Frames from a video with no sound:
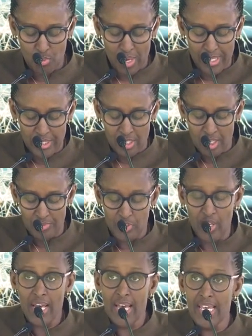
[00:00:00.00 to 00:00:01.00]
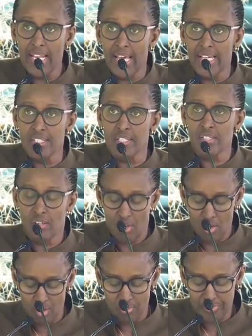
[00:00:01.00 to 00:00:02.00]
one of the highlights
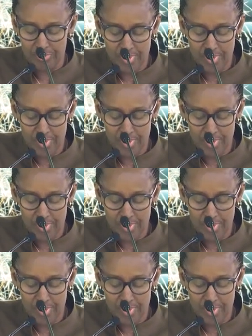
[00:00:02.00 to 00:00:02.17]
of